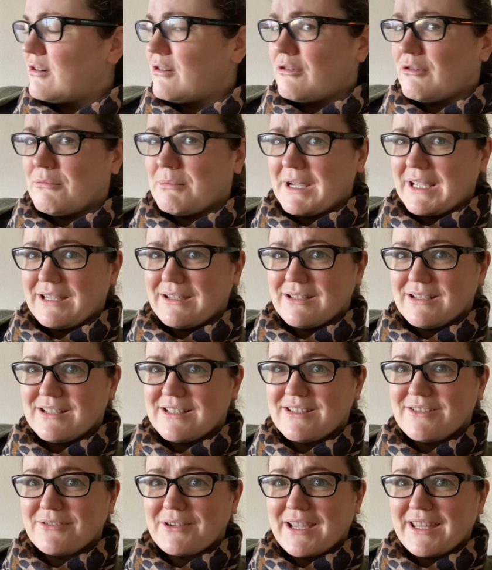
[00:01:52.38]
Oh my
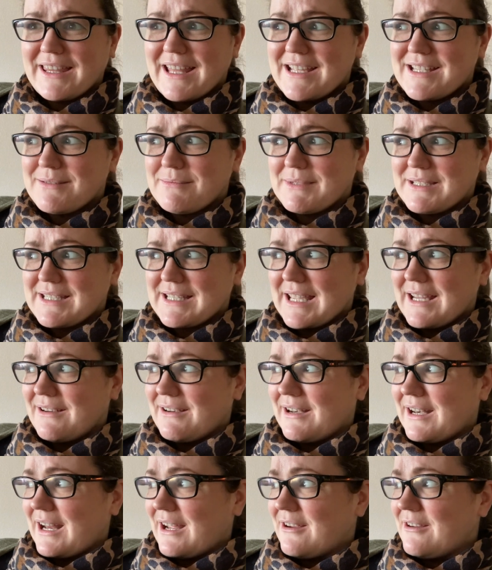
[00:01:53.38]
goodness. Okay, that's a bit
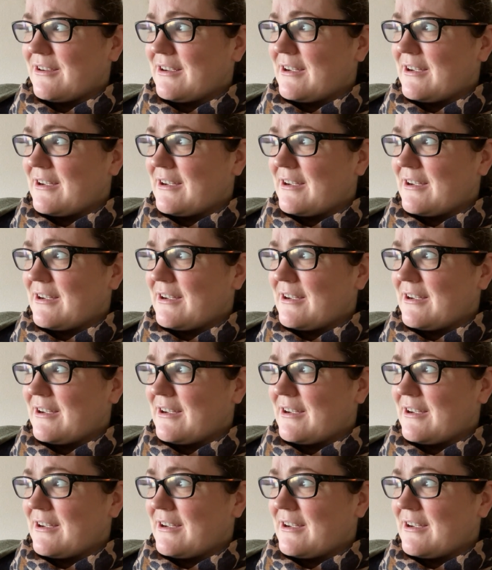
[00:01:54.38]
scary now.